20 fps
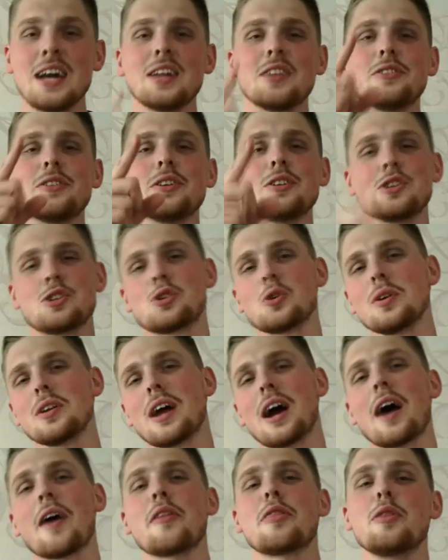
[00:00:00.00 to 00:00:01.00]
then
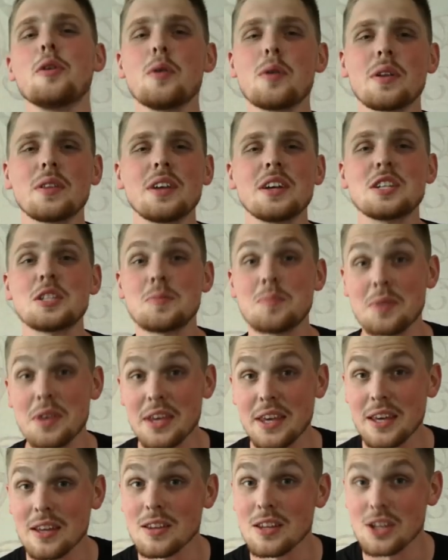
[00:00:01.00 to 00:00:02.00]
join our 30-day
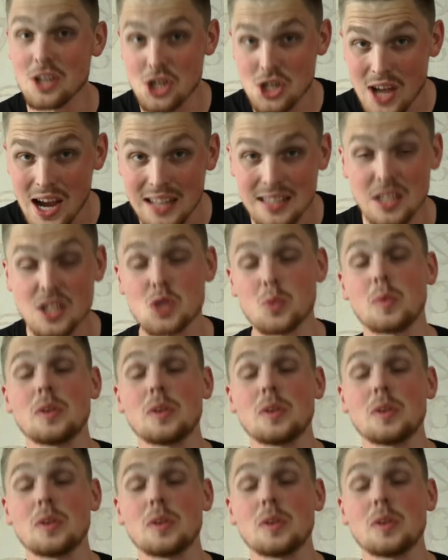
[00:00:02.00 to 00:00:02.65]
speaking challenge,